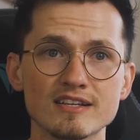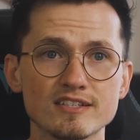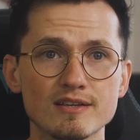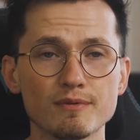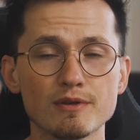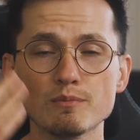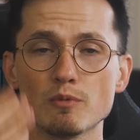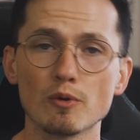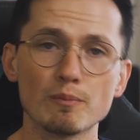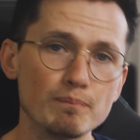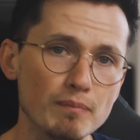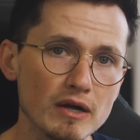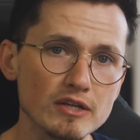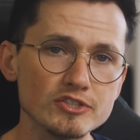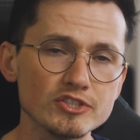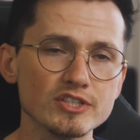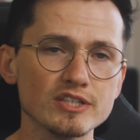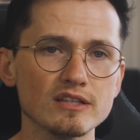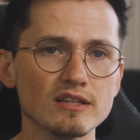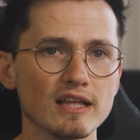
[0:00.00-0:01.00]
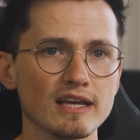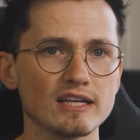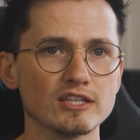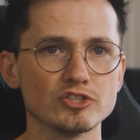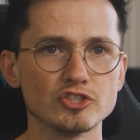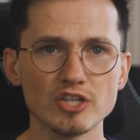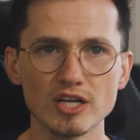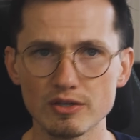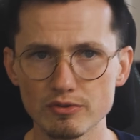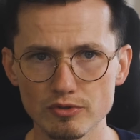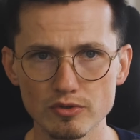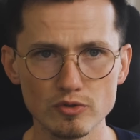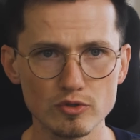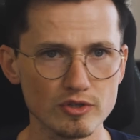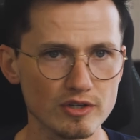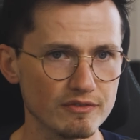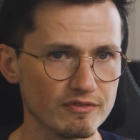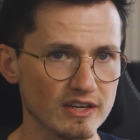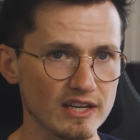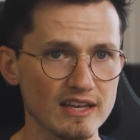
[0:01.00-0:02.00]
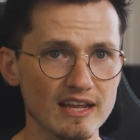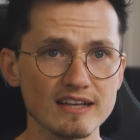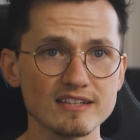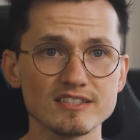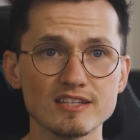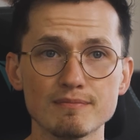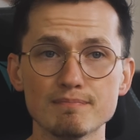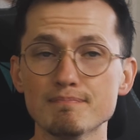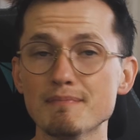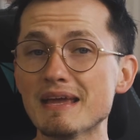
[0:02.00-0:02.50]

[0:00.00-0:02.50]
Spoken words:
something more budget like a General or even an Exxon